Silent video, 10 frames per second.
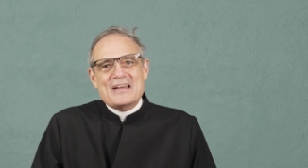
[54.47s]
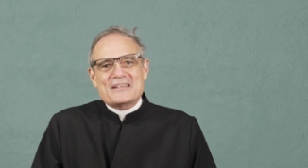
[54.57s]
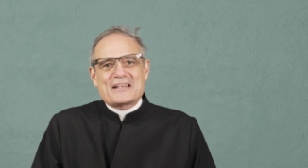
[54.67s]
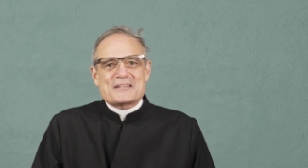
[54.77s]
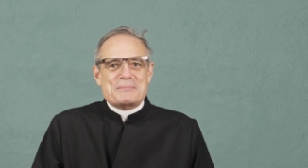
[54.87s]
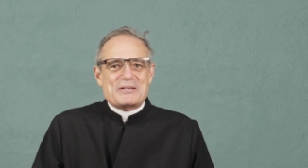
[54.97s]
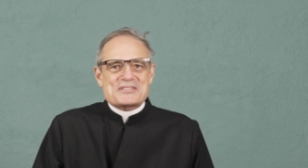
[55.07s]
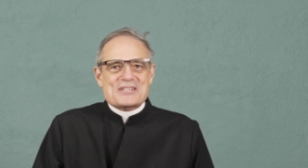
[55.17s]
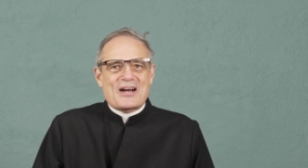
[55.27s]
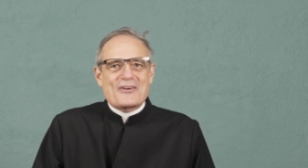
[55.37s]
take the
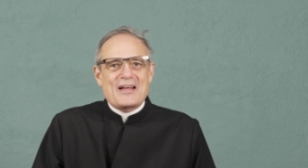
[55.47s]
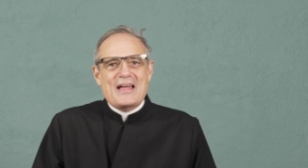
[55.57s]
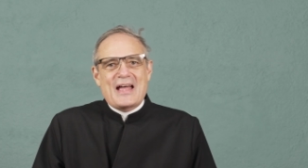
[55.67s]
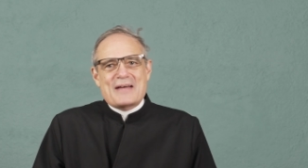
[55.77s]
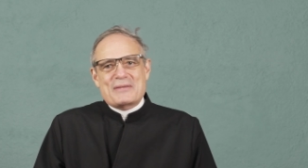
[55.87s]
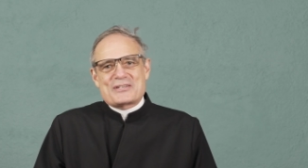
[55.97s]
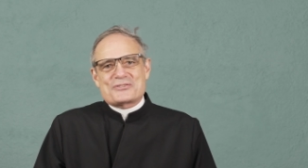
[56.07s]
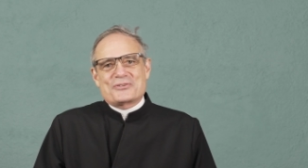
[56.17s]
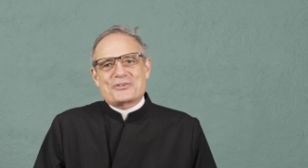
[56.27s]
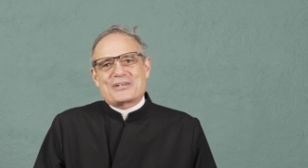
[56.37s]
pits out, and make
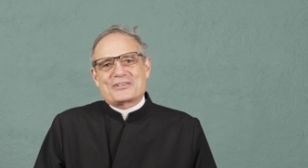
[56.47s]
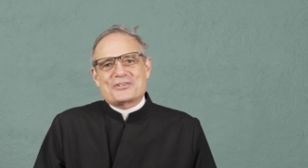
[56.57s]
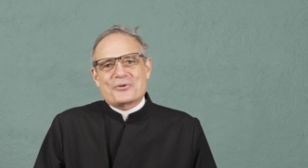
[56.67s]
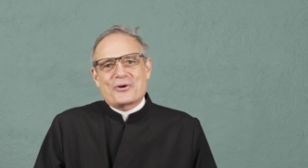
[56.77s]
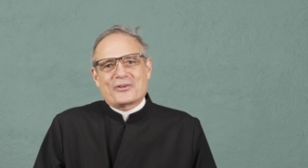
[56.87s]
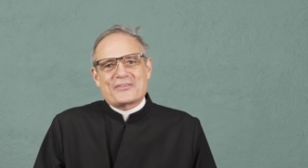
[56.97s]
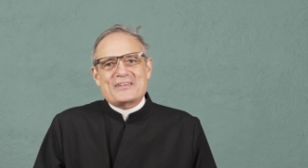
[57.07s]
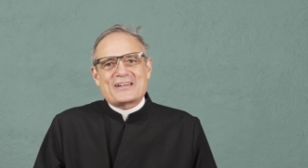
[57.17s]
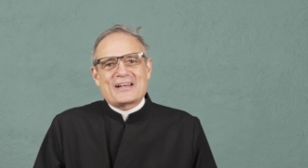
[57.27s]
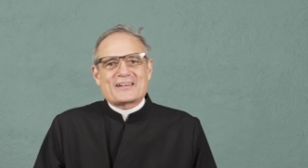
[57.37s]
sure you get the oil.
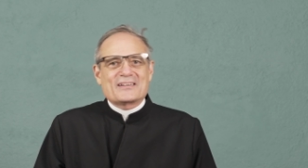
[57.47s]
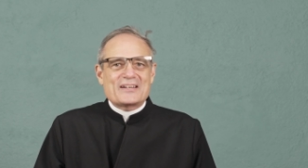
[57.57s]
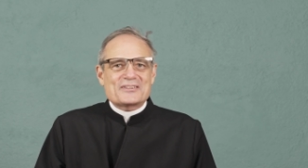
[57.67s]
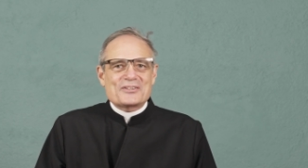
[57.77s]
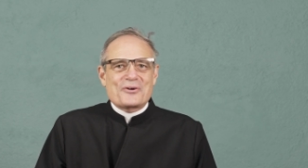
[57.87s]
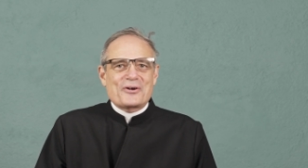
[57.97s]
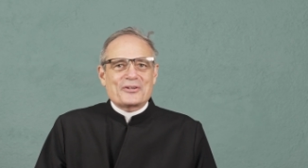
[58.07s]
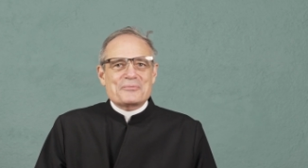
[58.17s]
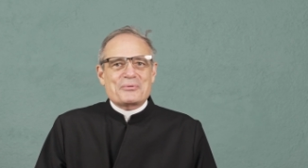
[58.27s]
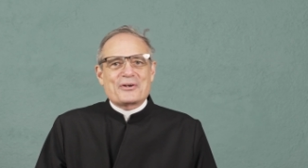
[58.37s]
Then you got to collect the
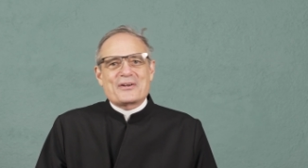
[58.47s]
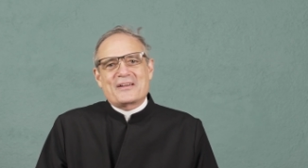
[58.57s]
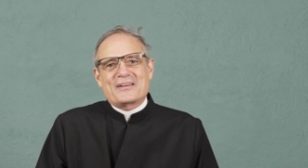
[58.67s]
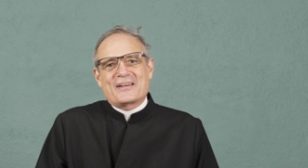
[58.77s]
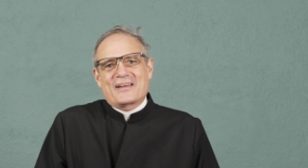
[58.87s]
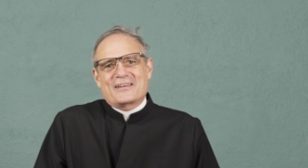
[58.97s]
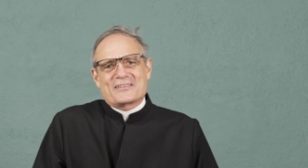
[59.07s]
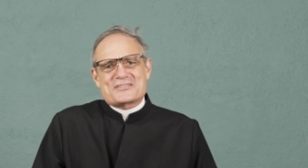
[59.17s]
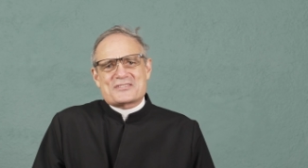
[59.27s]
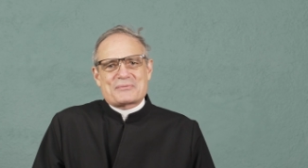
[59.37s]
oil and put it in, a, in
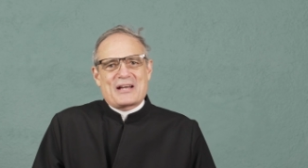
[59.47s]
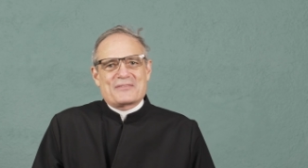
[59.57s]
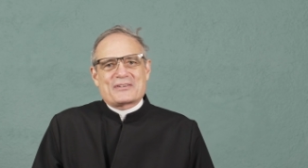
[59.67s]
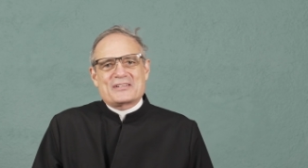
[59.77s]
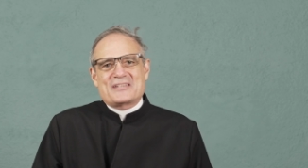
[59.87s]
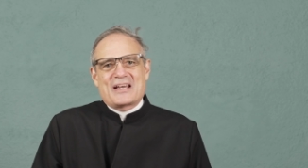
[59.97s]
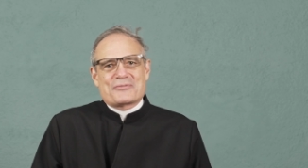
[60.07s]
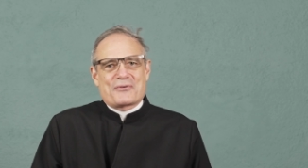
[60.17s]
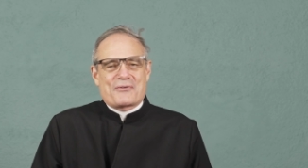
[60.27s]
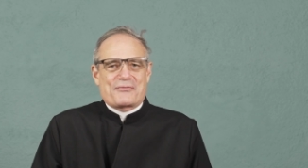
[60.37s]
a, some kind of a
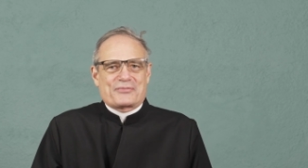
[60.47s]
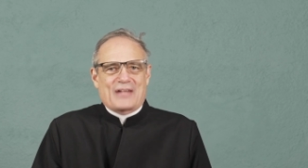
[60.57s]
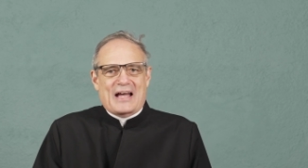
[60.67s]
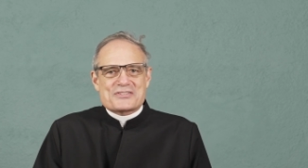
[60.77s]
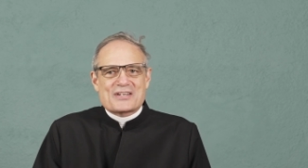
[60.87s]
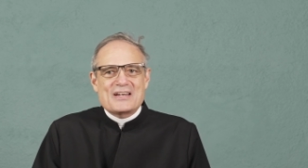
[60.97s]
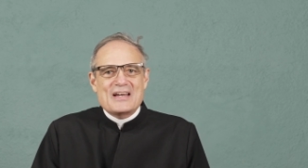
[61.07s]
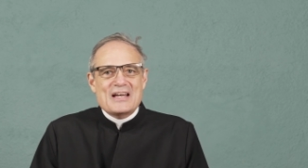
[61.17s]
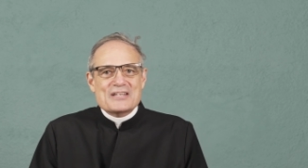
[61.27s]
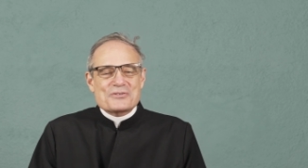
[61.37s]
container or a flask.
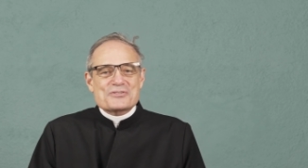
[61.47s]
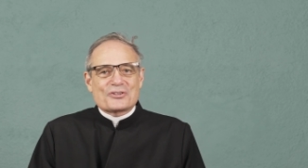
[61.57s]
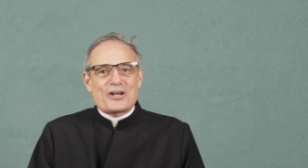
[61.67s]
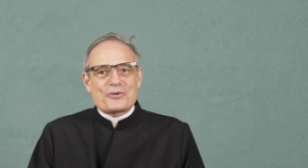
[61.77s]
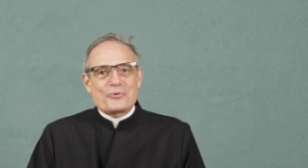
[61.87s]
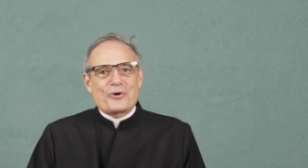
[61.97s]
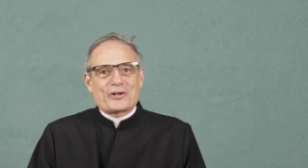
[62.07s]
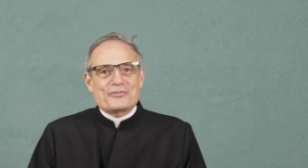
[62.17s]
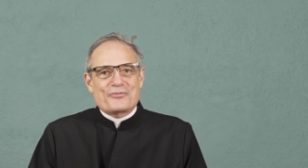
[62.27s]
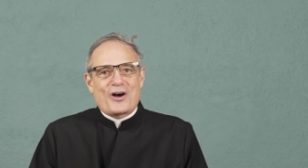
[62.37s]
So there's a lot of
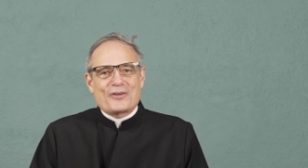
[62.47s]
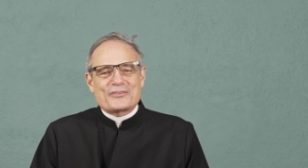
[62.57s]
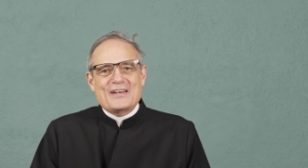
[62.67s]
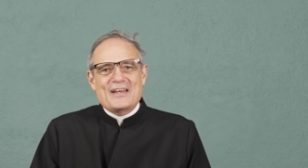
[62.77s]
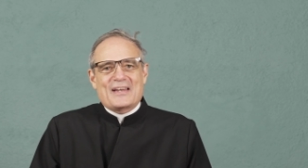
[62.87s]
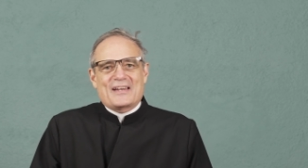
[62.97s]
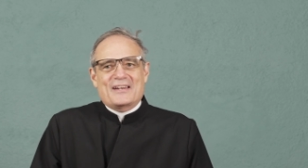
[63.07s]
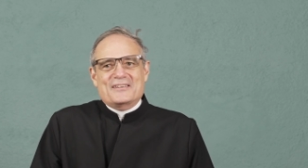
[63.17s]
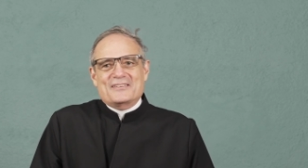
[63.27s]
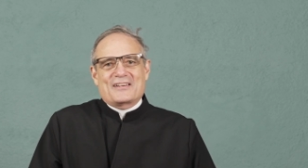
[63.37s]
work involved
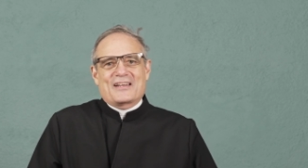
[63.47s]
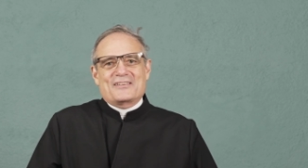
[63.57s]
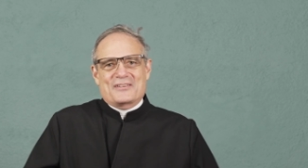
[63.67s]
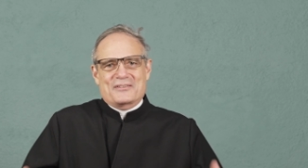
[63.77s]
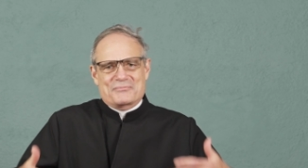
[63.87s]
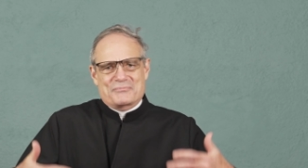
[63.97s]
in, in, in